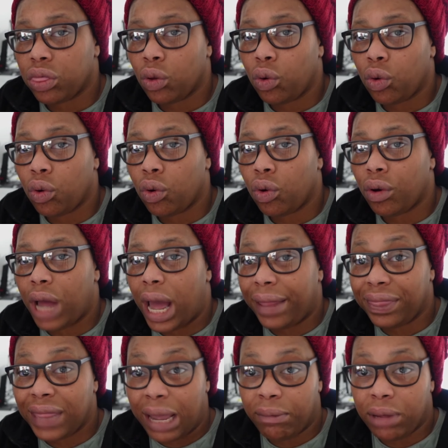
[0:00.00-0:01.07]
thought,
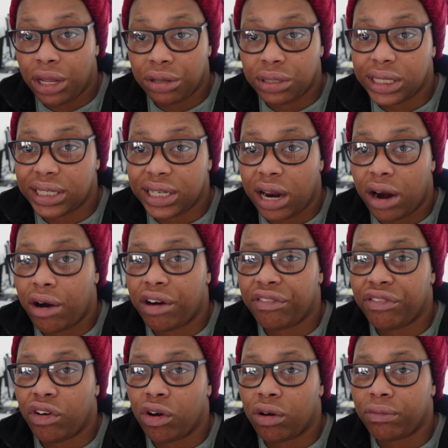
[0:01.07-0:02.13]
and they were using
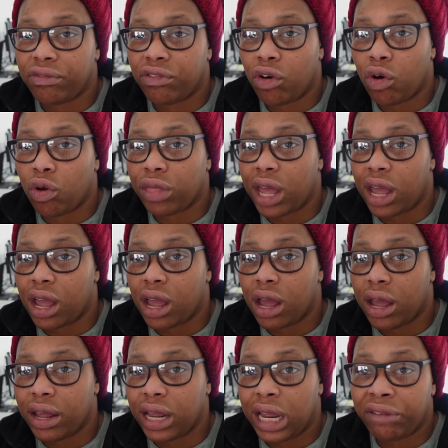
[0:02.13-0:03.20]
Terraform for their
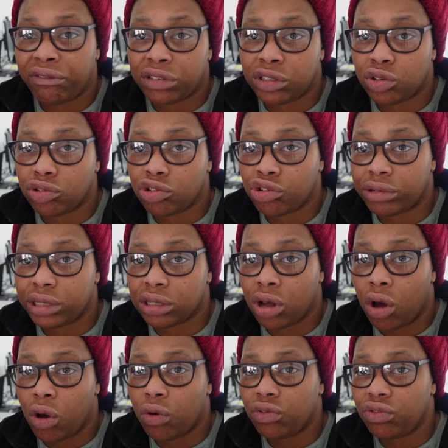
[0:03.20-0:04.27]
infrastructure as
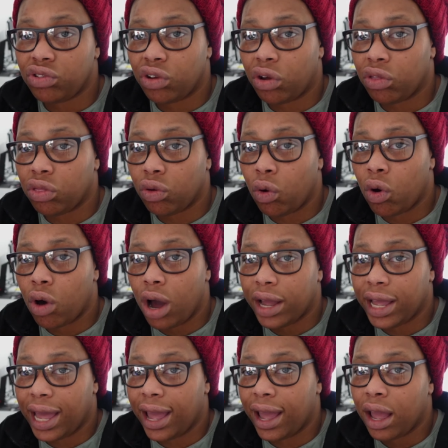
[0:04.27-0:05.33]
code. So I thought,
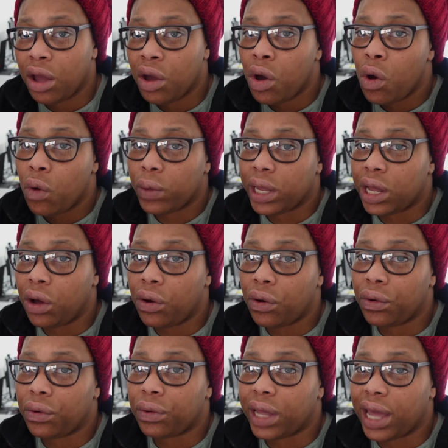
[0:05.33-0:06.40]
okay, we
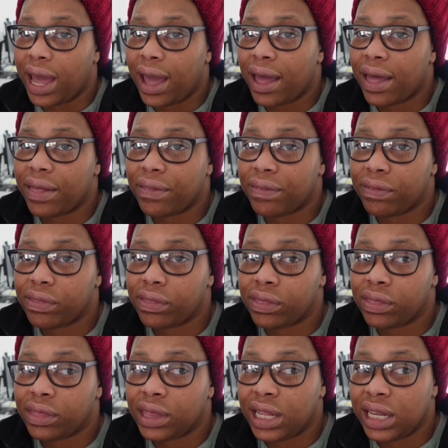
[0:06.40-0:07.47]
go get
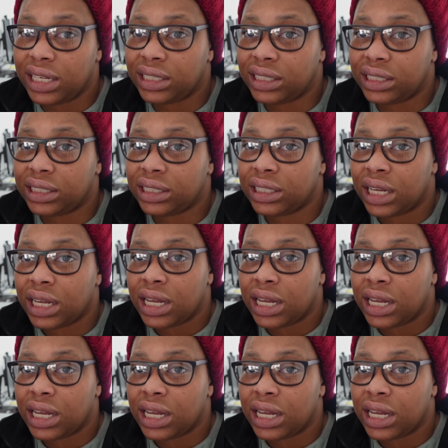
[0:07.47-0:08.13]
this